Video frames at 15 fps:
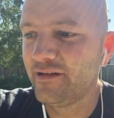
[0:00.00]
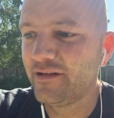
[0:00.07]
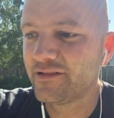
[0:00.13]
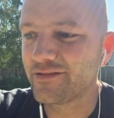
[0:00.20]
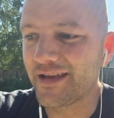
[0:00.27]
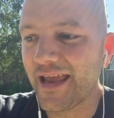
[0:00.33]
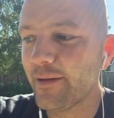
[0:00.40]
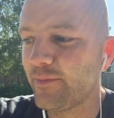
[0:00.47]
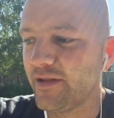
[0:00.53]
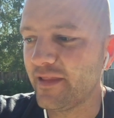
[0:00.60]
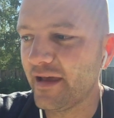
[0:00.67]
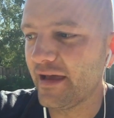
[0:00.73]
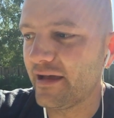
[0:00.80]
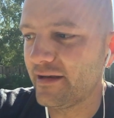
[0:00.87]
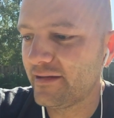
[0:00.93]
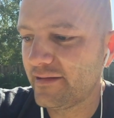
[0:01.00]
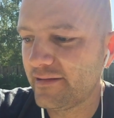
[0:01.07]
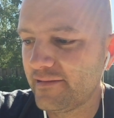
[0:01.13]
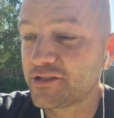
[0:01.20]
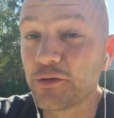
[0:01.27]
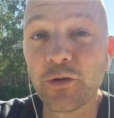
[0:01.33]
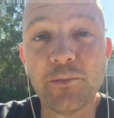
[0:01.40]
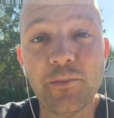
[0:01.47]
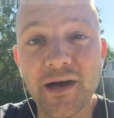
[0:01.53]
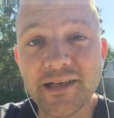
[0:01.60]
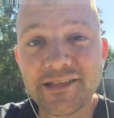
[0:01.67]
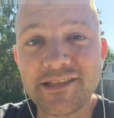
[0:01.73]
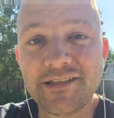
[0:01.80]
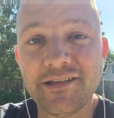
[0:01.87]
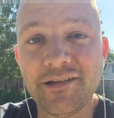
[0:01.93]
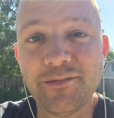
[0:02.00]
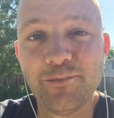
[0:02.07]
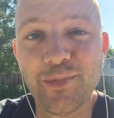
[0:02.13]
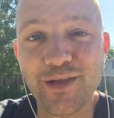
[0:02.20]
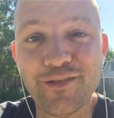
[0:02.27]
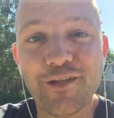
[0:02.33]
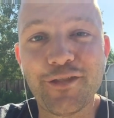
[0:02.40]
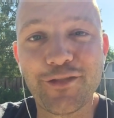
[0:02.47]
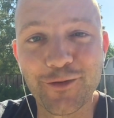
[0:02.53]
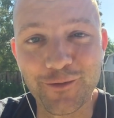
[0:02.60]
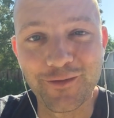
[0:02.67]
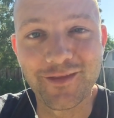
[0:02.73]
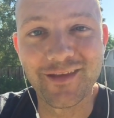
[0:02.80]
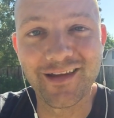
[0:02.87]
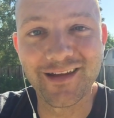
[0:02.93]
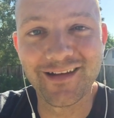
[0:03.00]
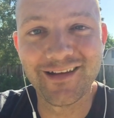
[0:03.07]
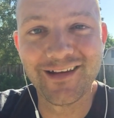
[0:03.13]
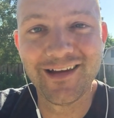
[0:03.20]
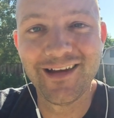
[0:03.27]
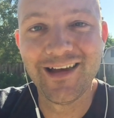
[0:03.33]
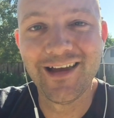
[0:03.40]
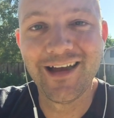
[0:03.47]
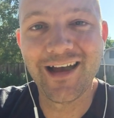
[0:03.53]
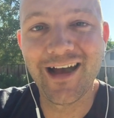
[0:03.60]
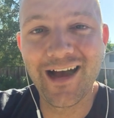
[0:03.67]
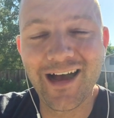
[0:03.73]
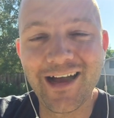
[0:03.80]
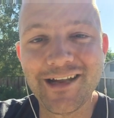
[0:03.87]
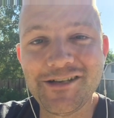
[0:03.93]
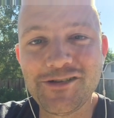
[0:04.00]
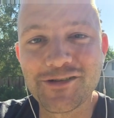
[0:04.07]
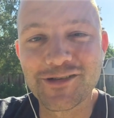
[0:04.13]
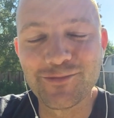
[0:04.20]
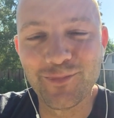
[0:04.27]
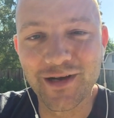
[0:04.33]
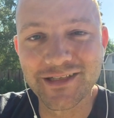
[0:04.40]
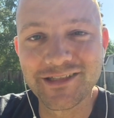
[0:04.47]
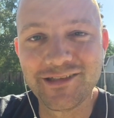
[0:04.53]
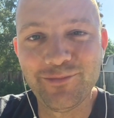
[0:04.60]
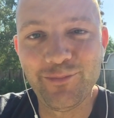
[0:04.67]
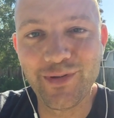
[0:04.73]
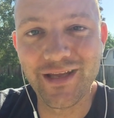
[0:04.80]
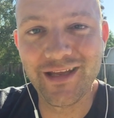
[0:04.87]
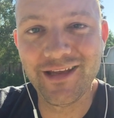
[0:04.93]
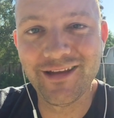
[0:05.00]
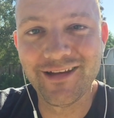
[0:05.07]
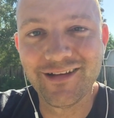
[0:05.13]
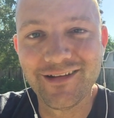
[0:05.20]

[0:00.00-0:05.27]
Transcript: So it can't be that. So it must be the third thing. I just must be